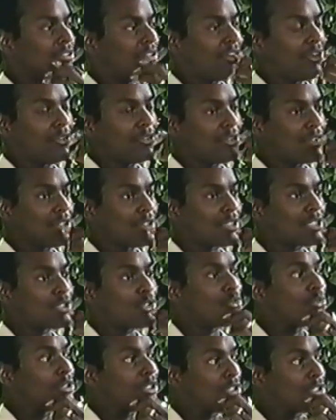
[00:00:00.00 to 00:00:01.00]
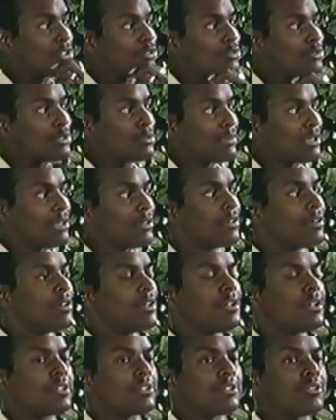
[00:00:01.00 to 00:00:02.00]
you know, the students use me right.
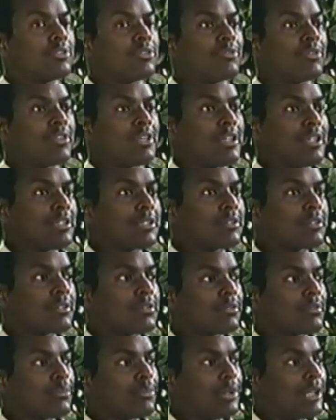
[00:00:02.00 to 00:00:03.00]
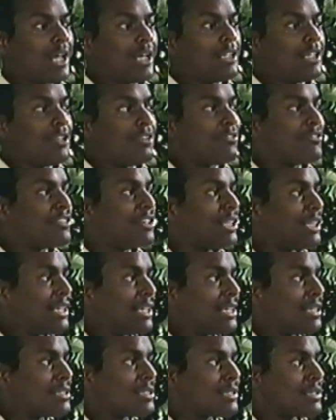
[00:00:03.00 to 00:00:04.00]
to do things when I needed
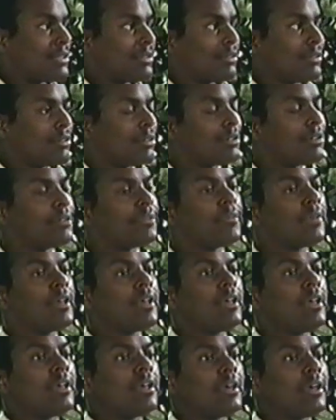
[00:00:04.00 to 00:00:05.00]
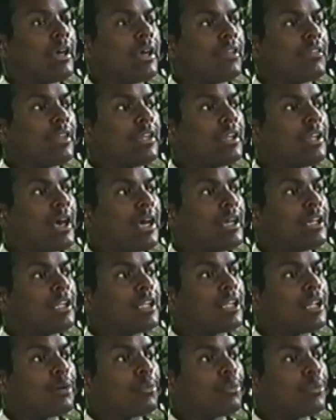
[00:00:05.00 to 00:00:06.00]
fillings and right. And then I
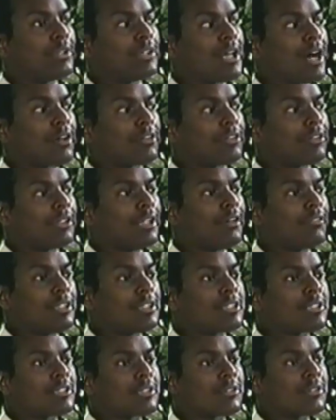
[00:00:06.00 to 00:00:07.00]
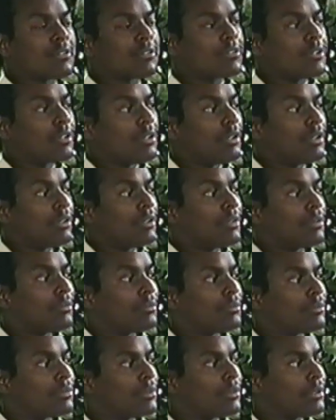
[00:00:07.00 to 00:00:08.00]
ended up with Dr. Lovelace, mm
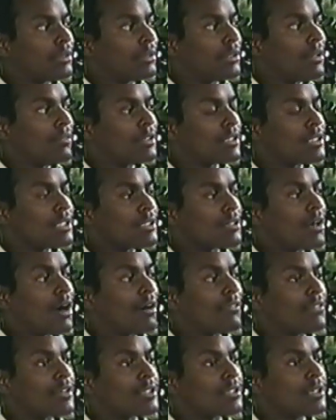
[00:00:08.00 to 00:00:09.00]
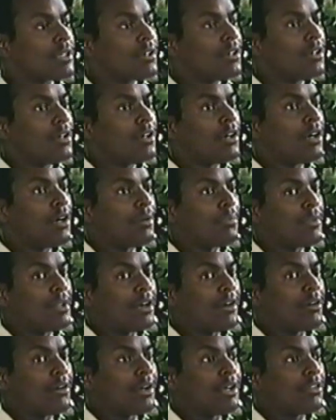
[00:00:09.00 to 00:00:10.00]
-hmm. Lovelace's office mm -hmm. up
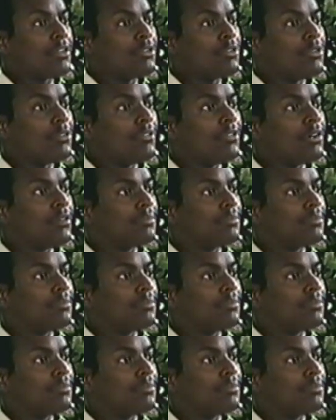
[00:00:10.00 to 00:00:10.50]
there at the U of O.